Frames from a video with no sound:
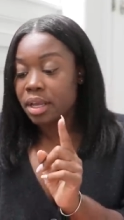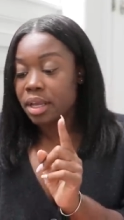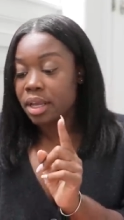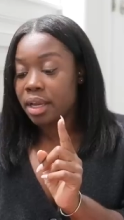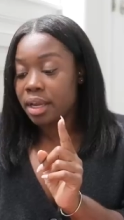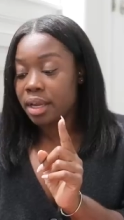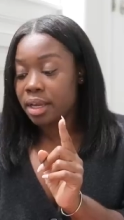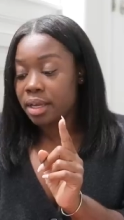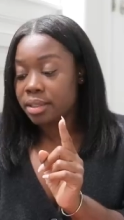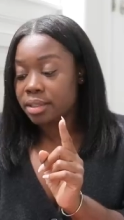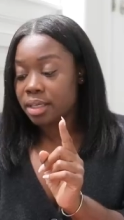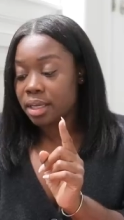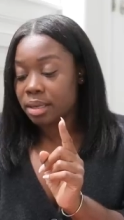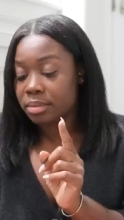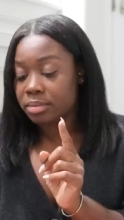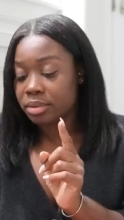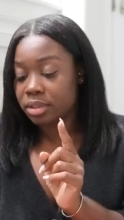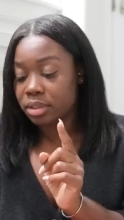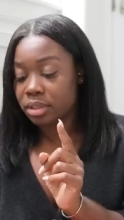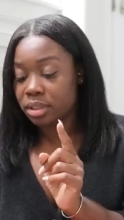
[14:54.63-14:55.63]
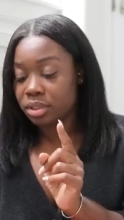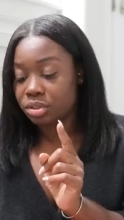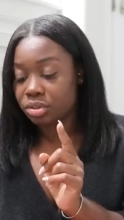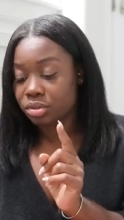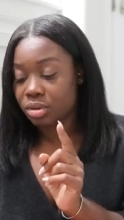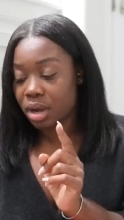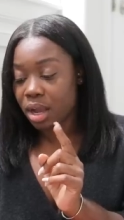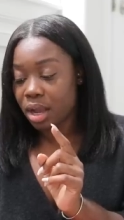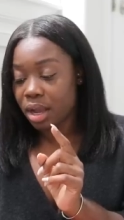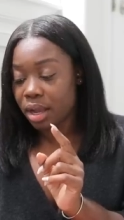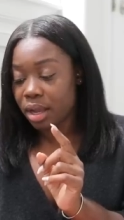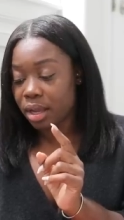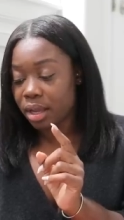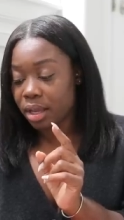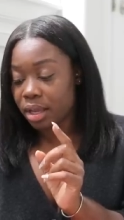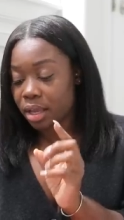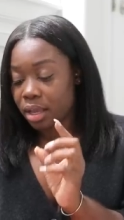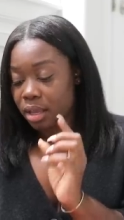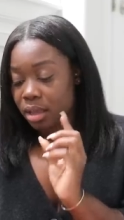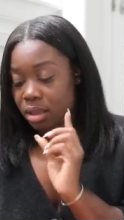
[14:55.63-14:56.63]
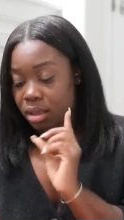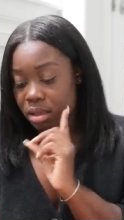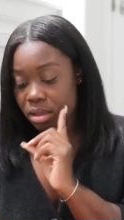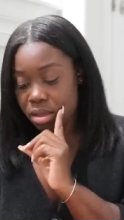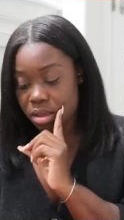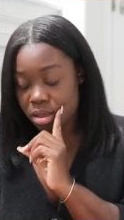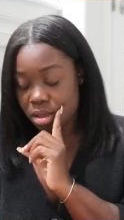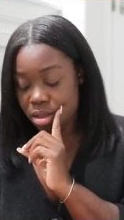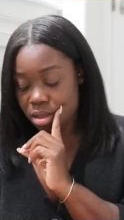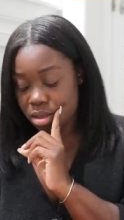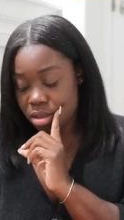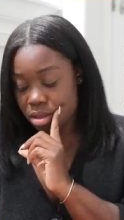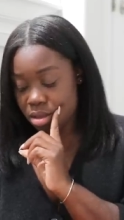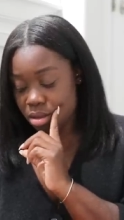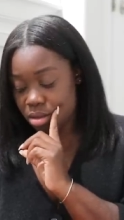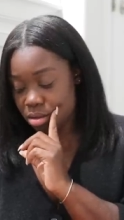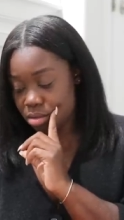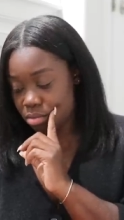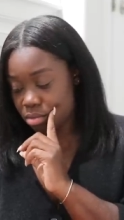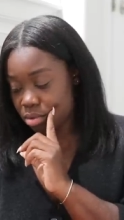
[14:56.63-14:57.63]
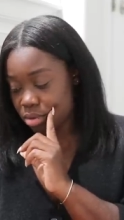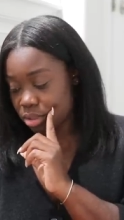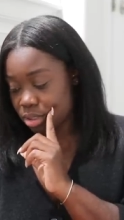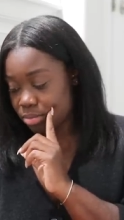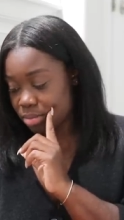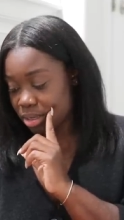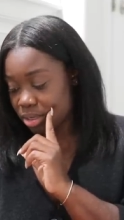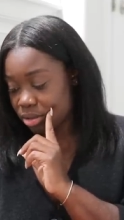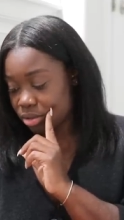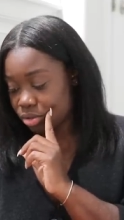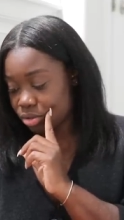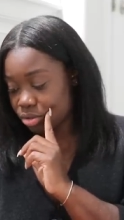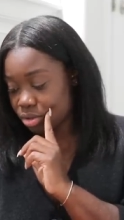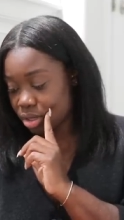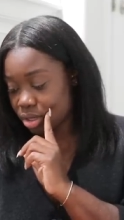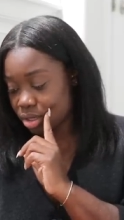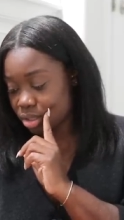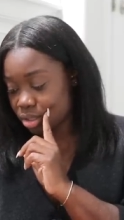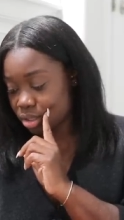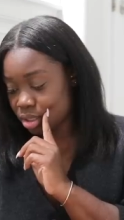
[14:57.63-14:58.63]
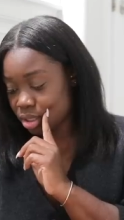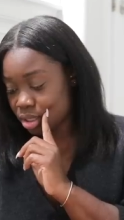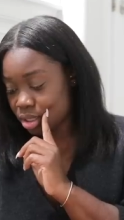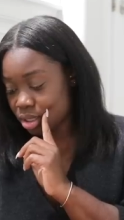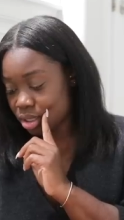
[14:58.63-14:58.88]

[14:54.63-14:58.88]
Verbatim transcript: And I'm gonna try, what else am I gonna try?